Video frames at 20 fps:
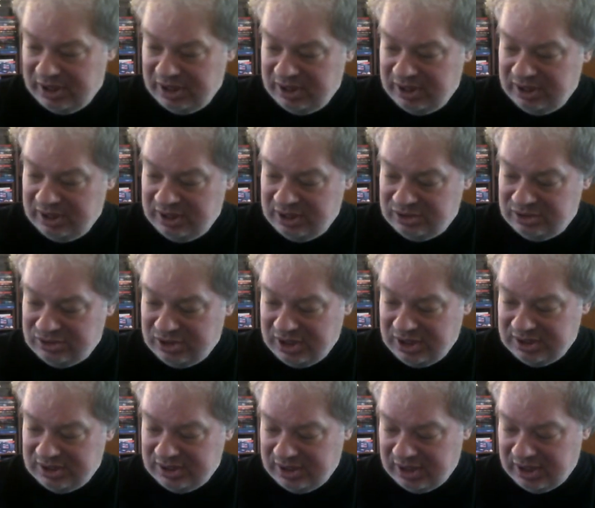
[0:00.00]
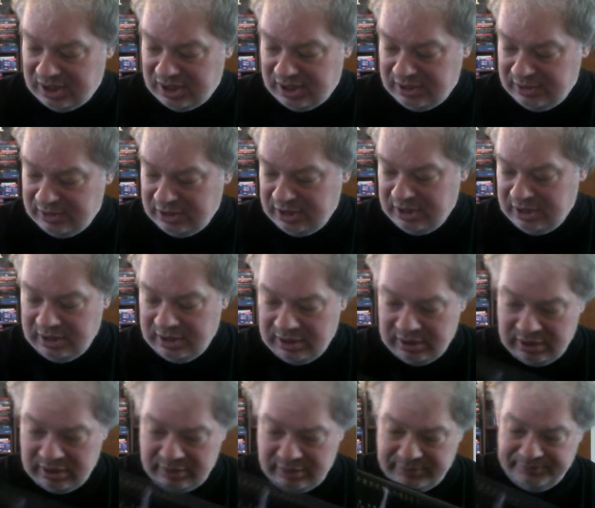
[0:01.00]
yesterday and today.
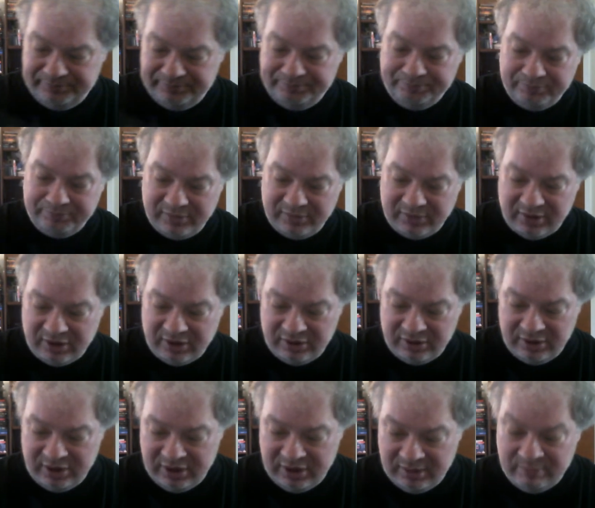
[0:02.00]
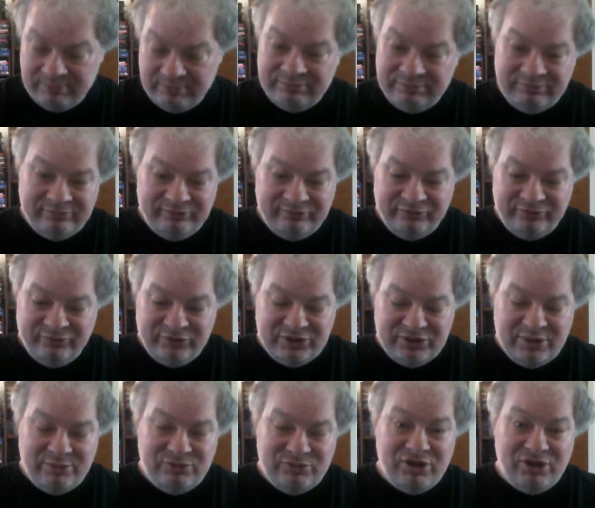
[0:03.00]
For some
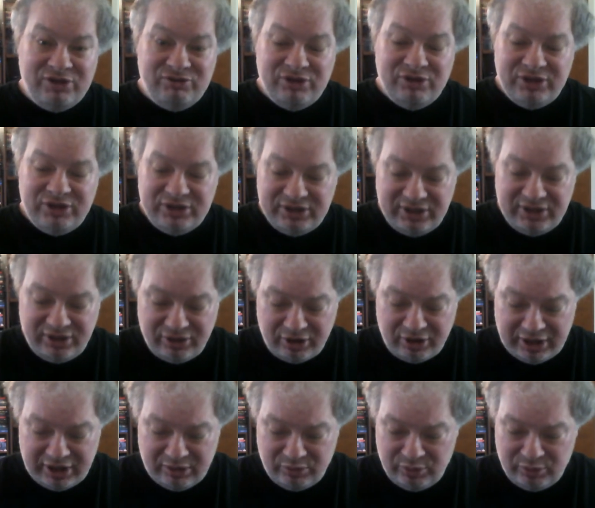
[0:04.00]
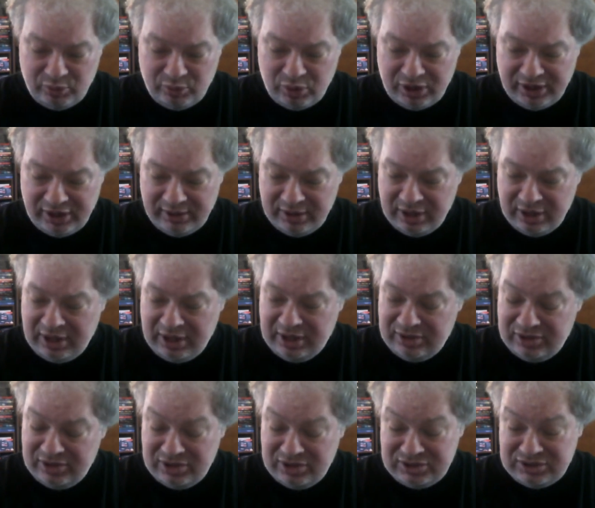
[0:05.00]
strange reasons, and he thought I would want it.
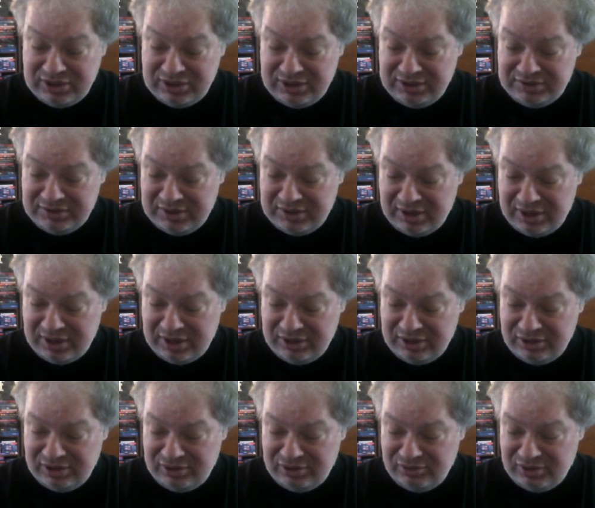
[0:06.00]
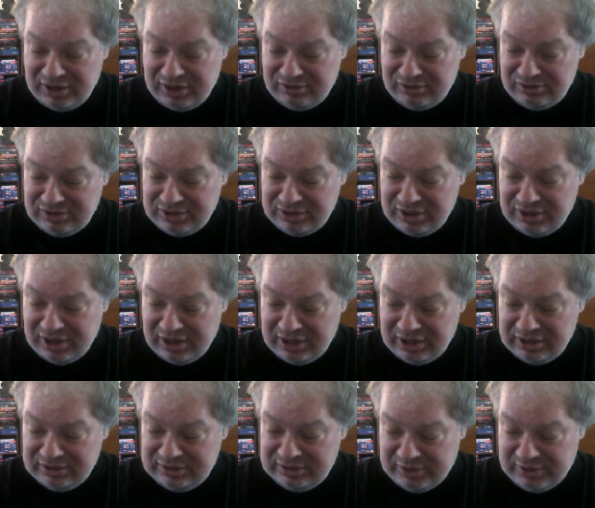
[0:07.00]
This is the director's cut,
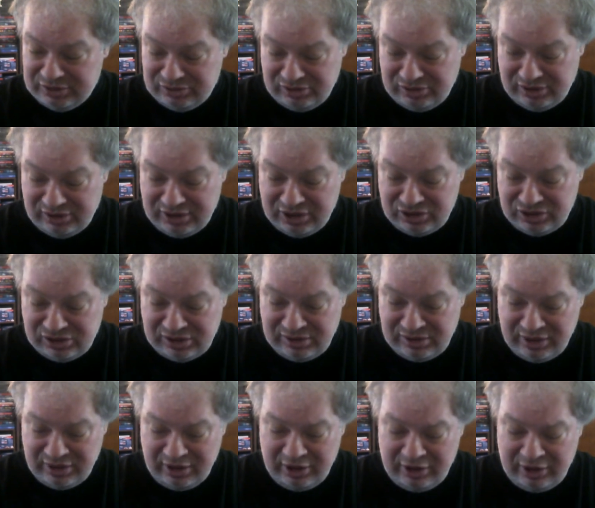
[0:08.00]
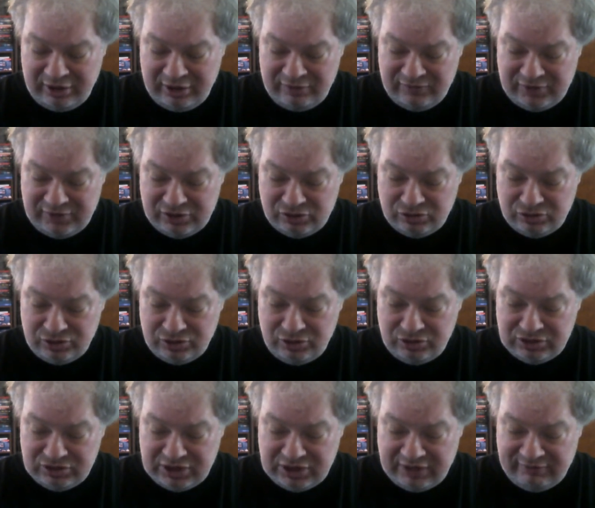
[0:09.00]
special edition. Features new
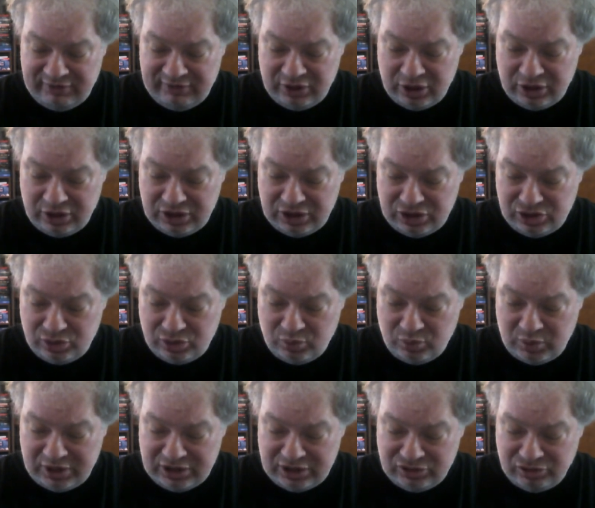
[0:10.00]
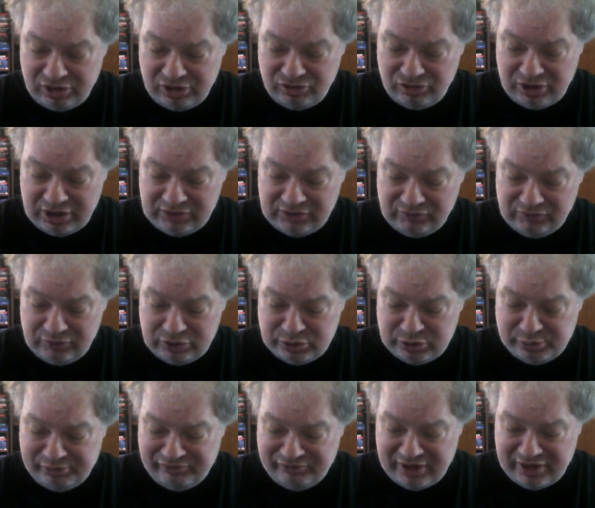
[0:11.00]
state-of-the-art digital widescreen transfer
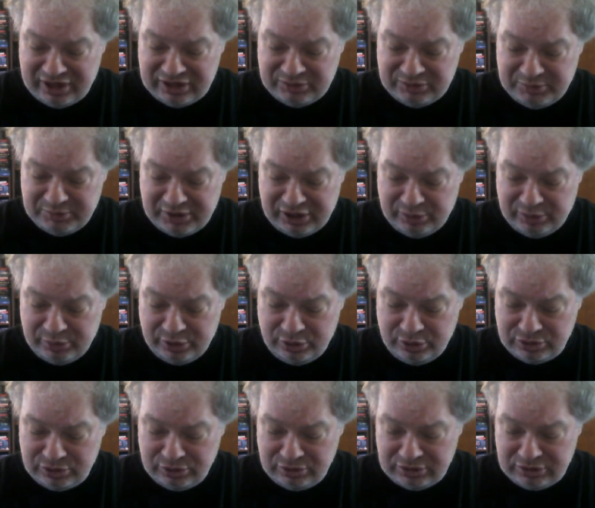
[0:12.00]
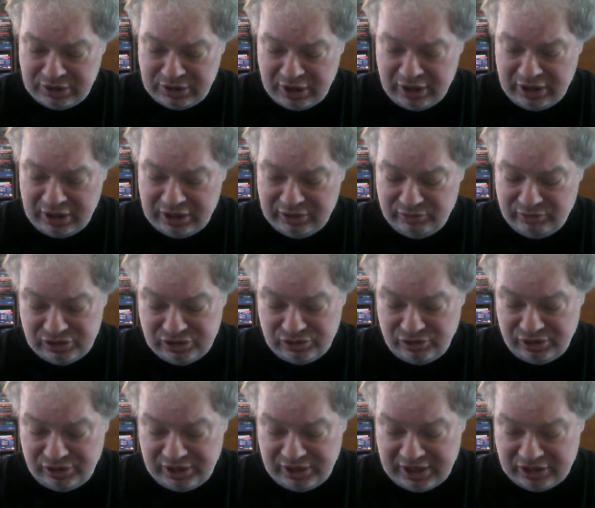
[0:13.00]
supervised by the producers, the original
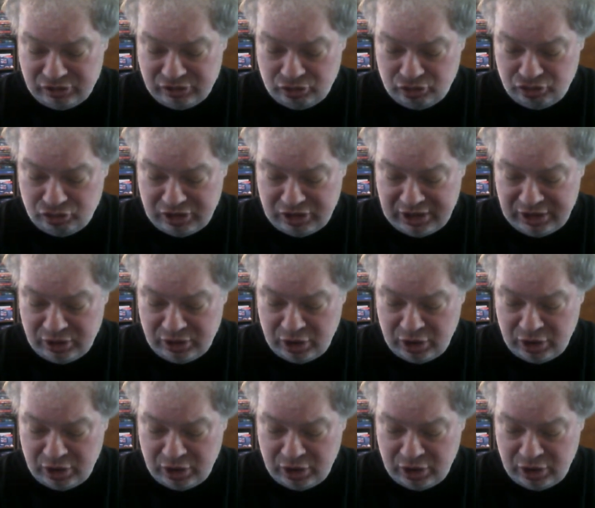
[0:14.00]
theatrical trailer,